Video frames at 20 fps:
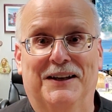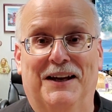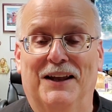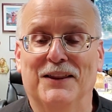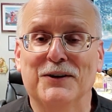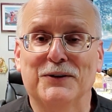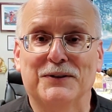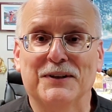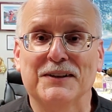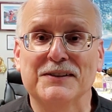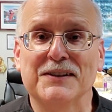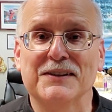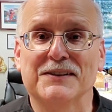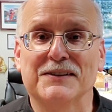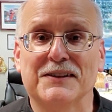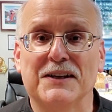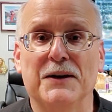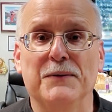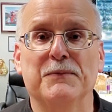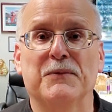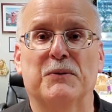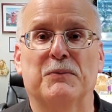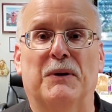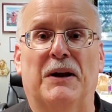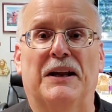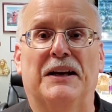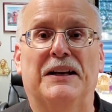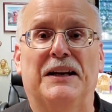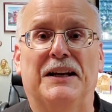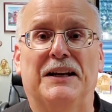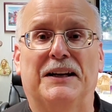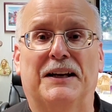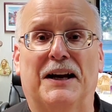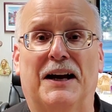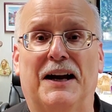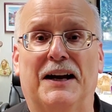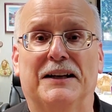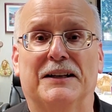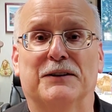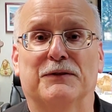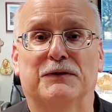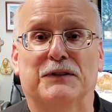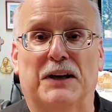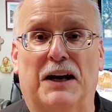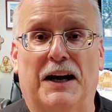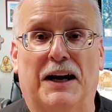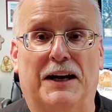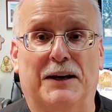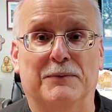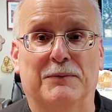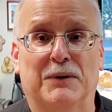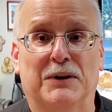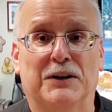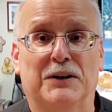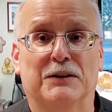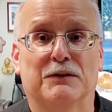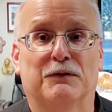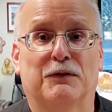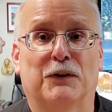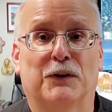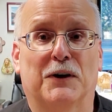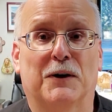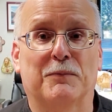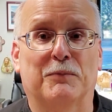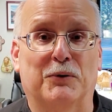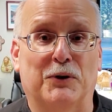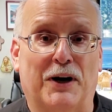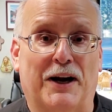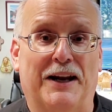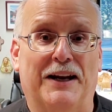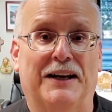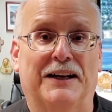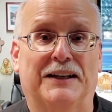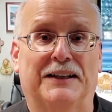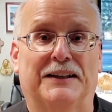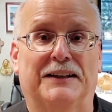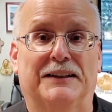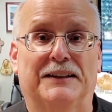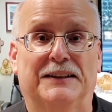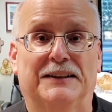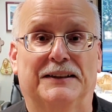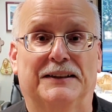And there doesn't seem to be any kind of time for a break.